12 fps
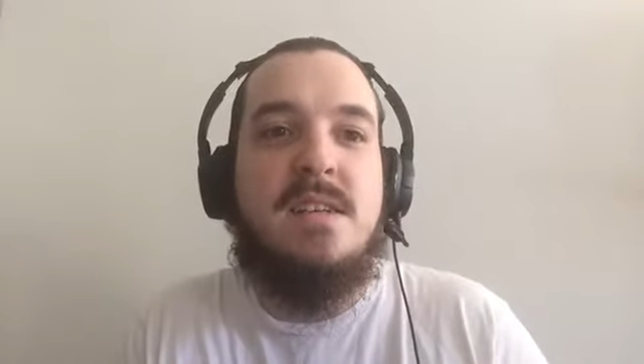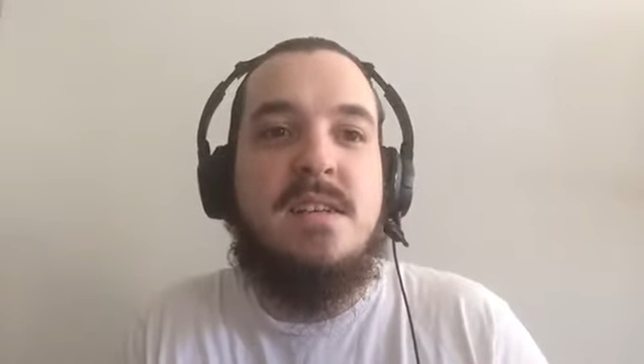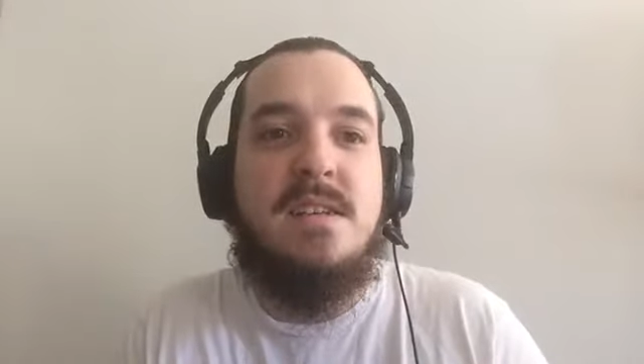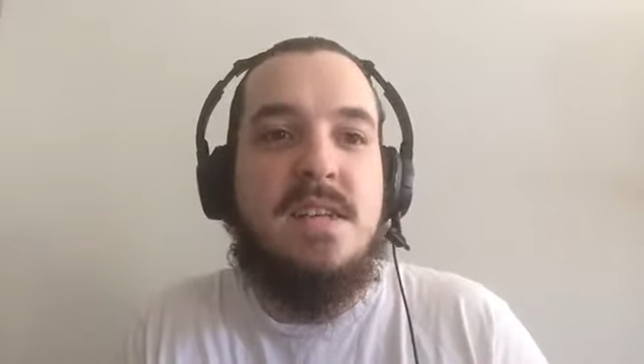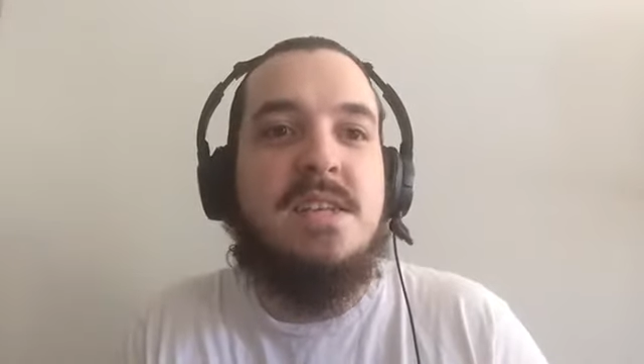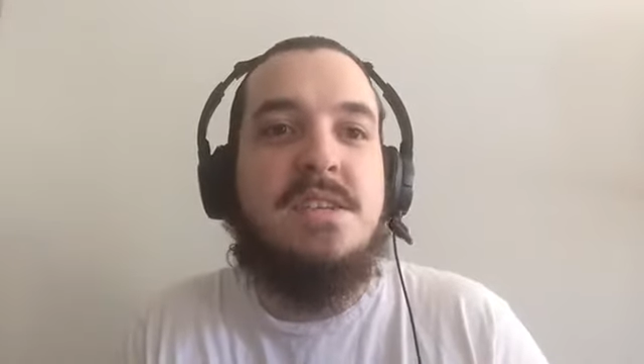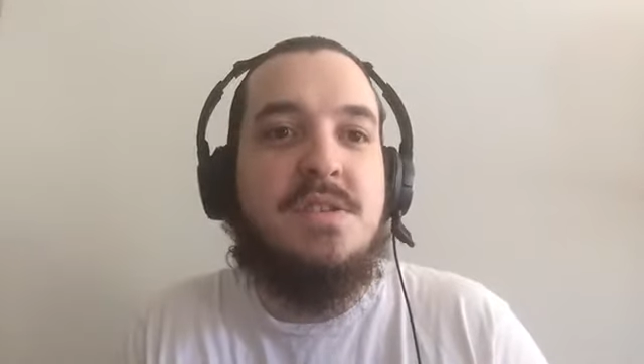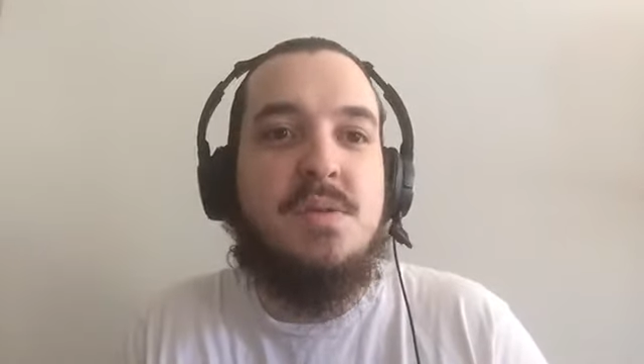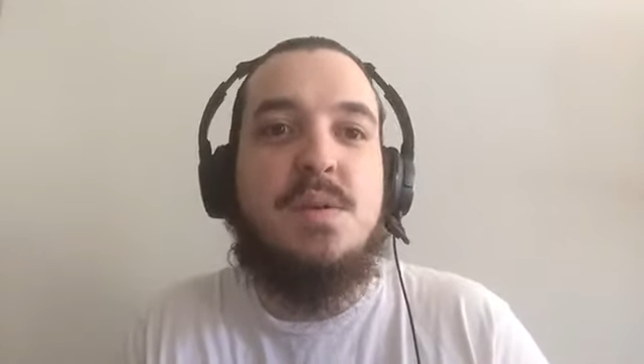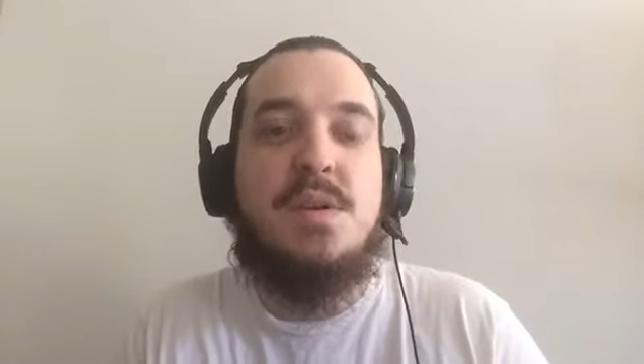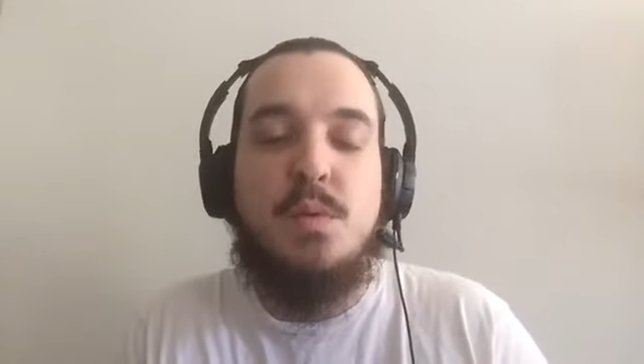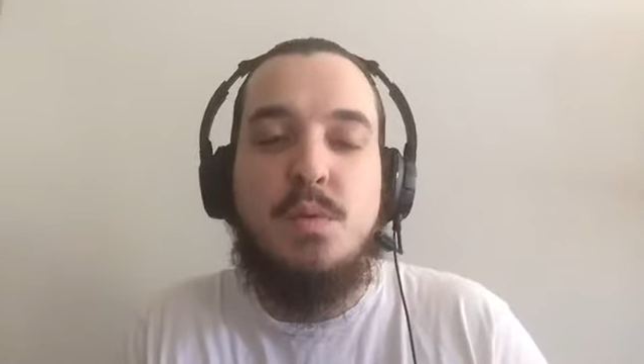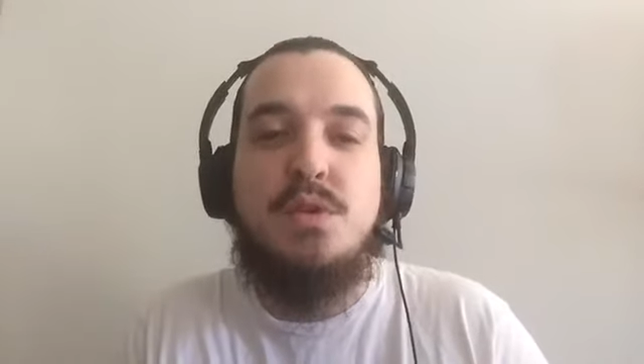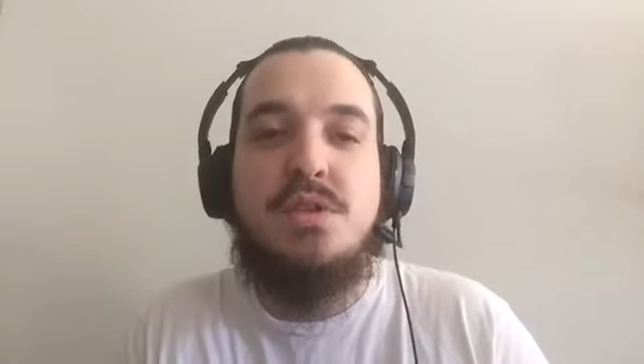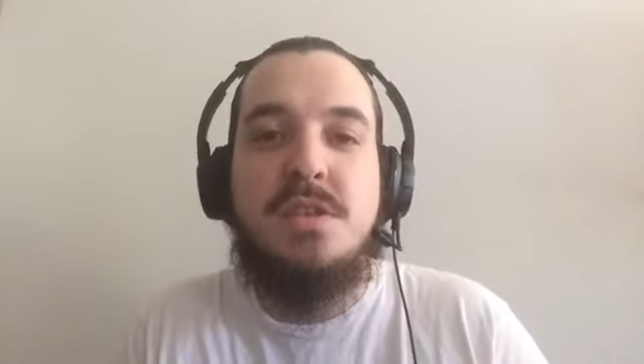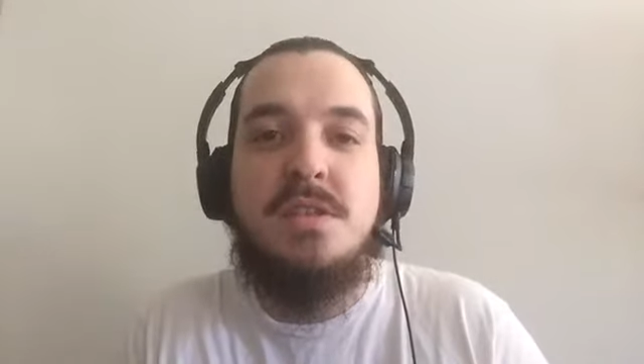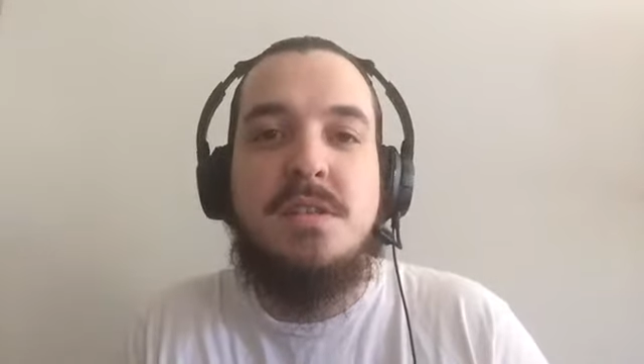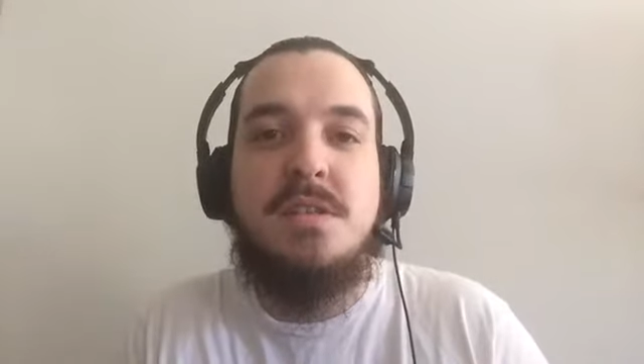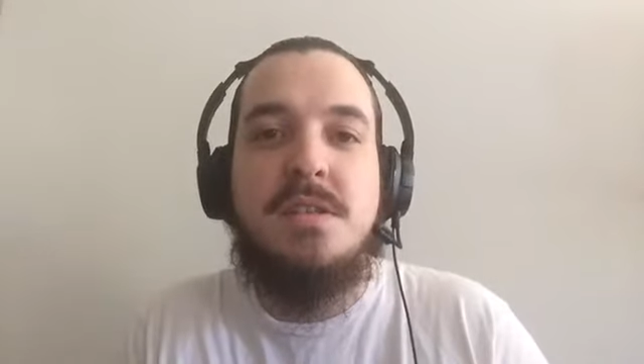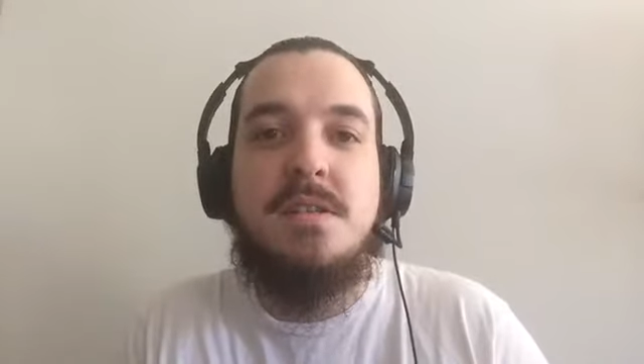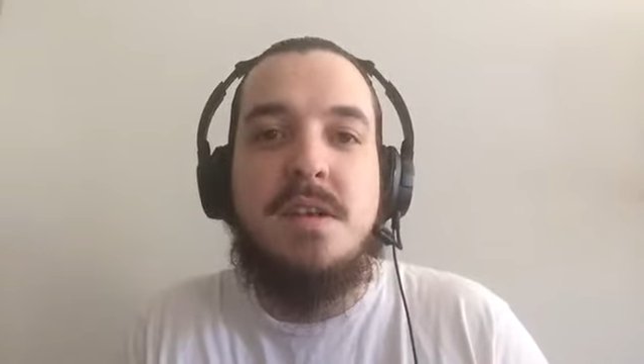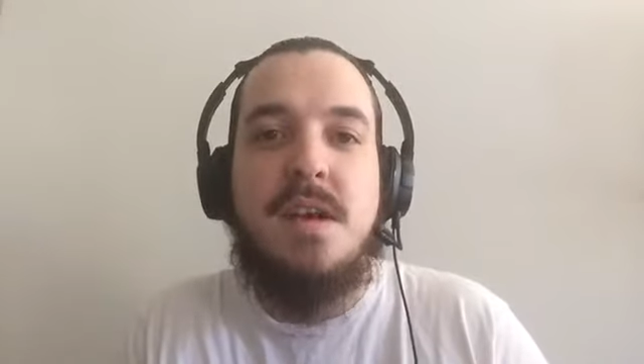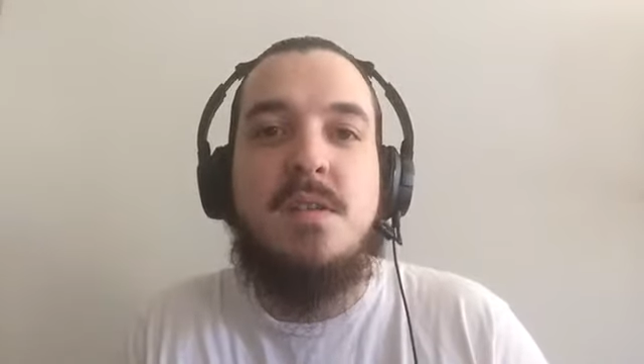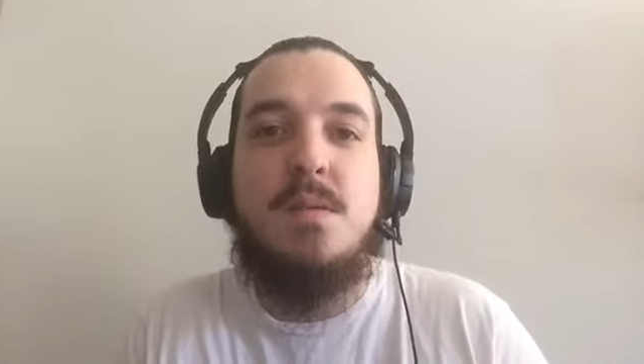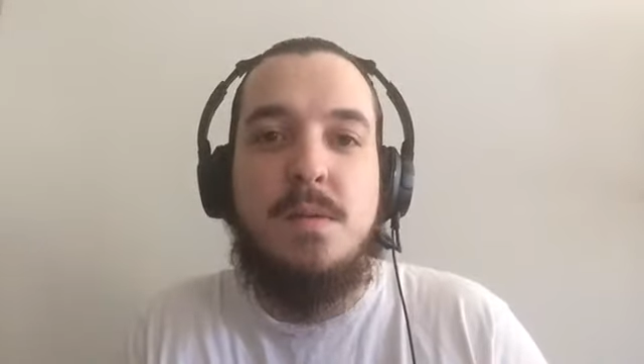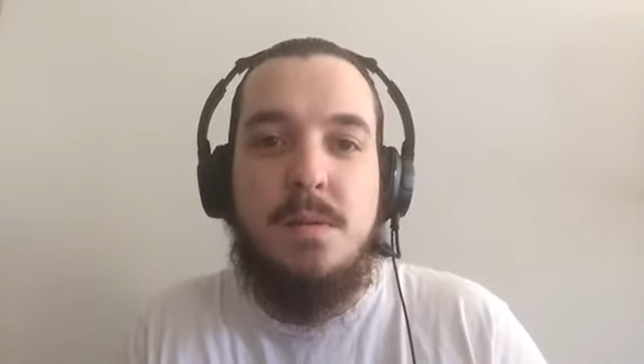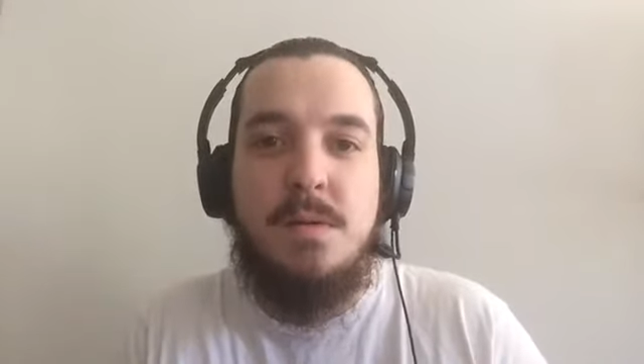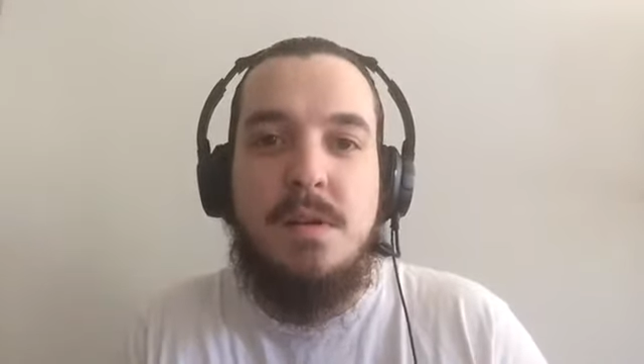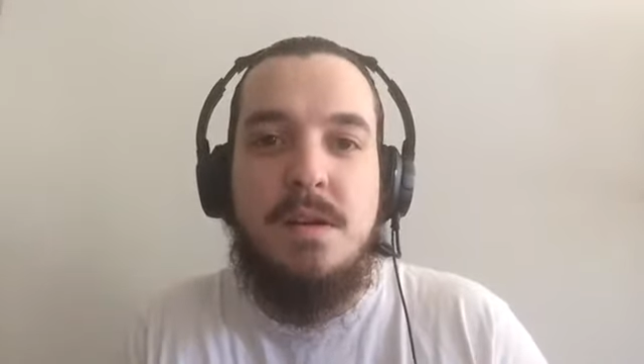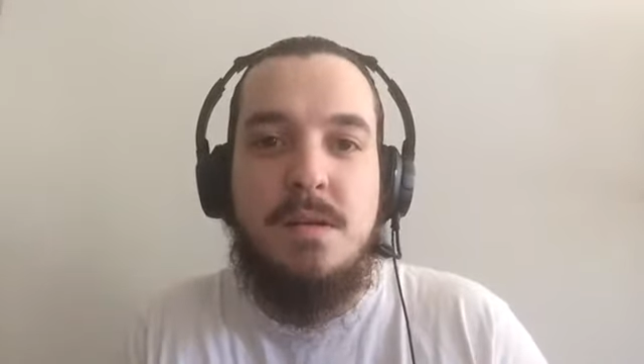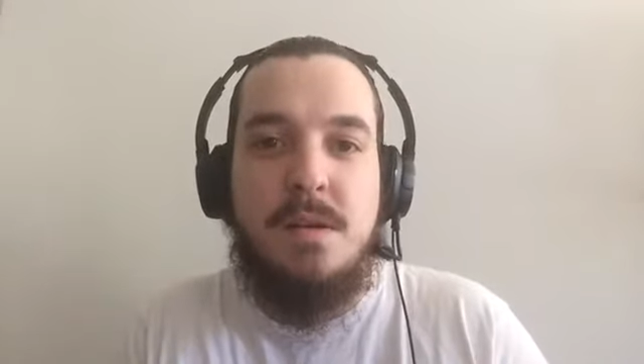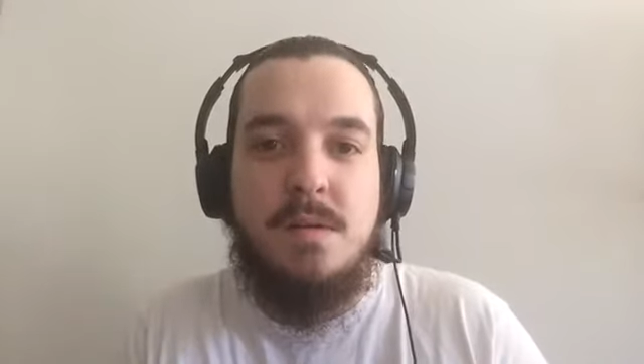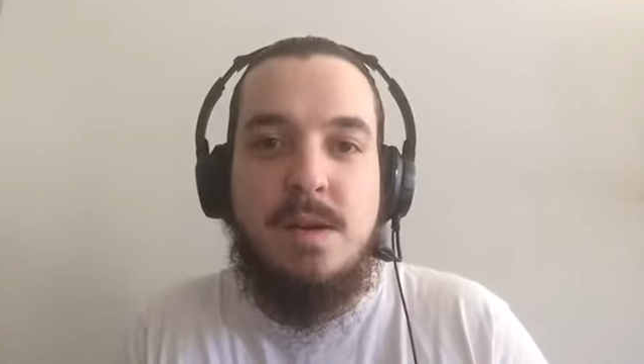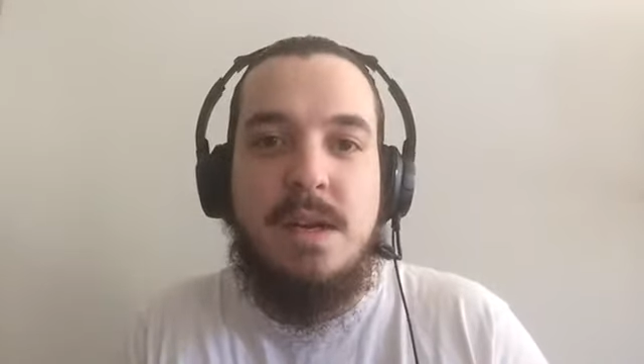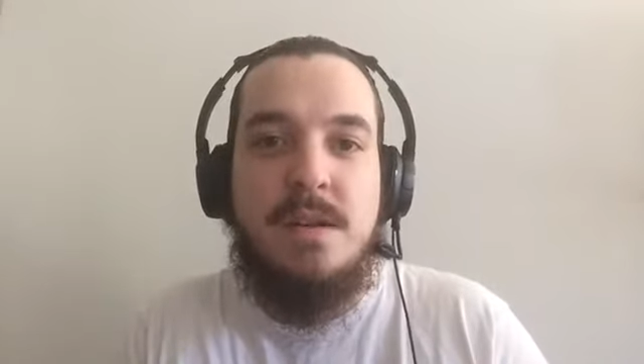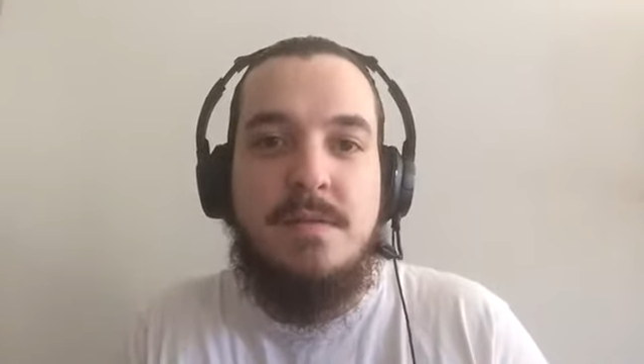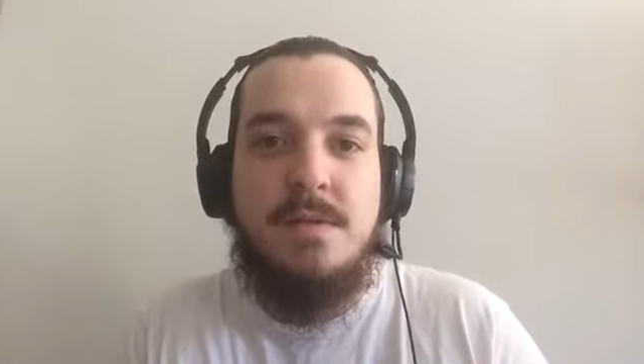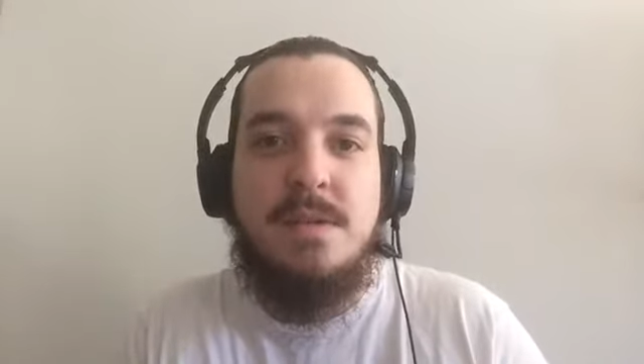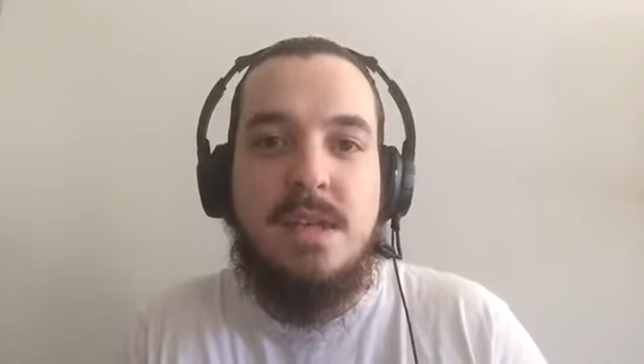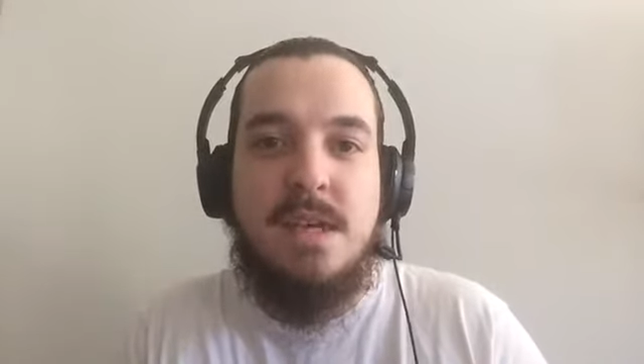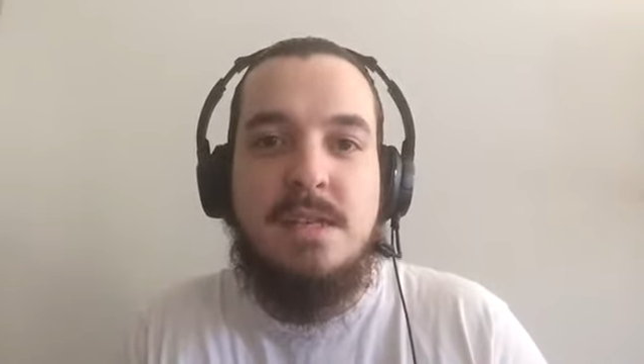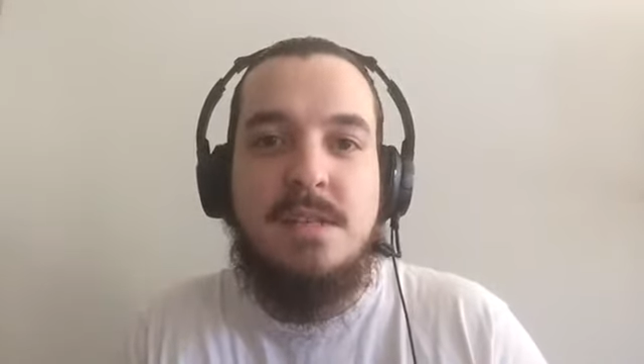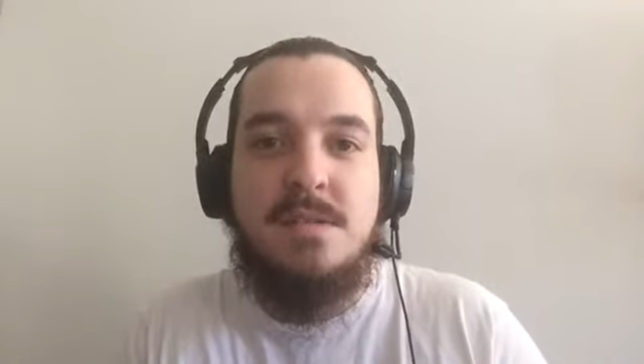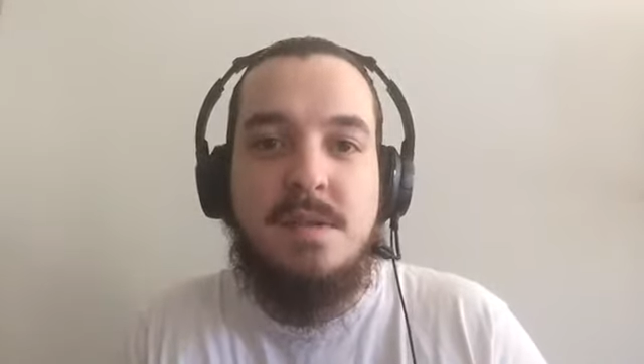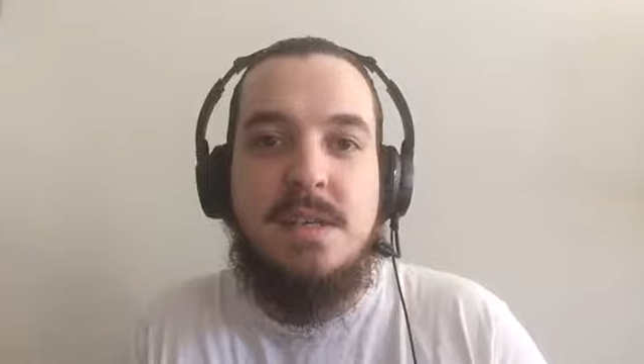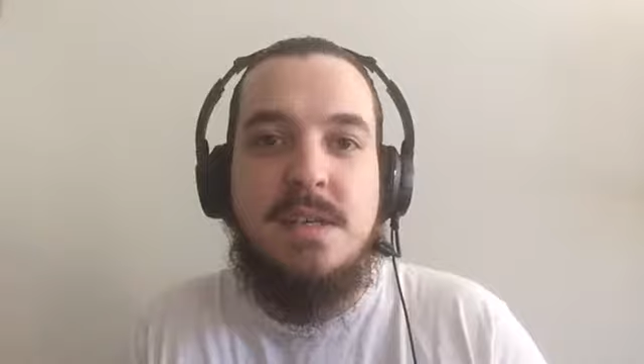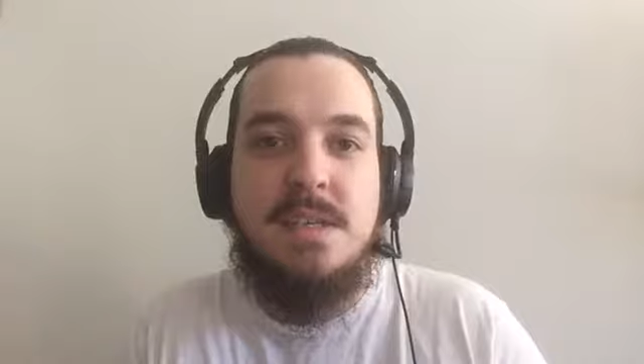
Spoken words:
didn't do an Origins title earlier already for Assassin's Creed,